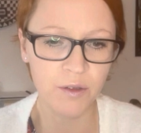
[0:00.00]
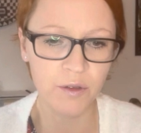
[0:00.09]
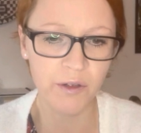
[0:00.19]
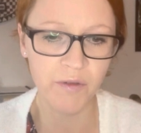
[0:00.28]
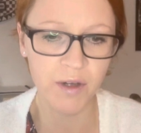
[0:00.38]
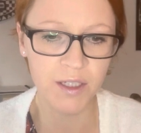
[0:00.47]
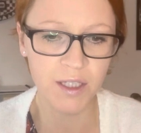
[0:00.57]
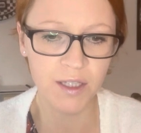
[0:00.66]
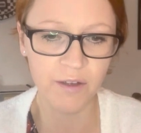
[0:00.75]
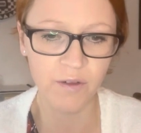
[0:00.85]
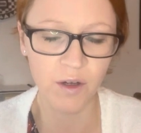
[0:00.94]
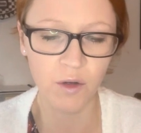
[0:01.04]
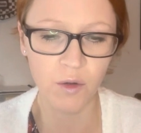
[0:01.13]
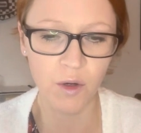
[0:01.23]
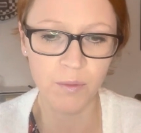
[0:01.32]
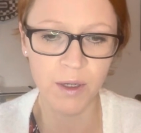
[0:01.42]
universities of
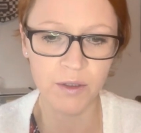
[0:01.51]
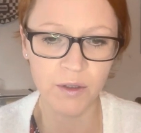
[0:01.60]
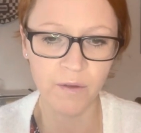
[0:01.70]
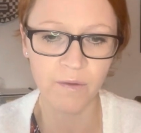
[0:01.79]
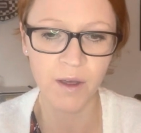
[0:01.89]
global north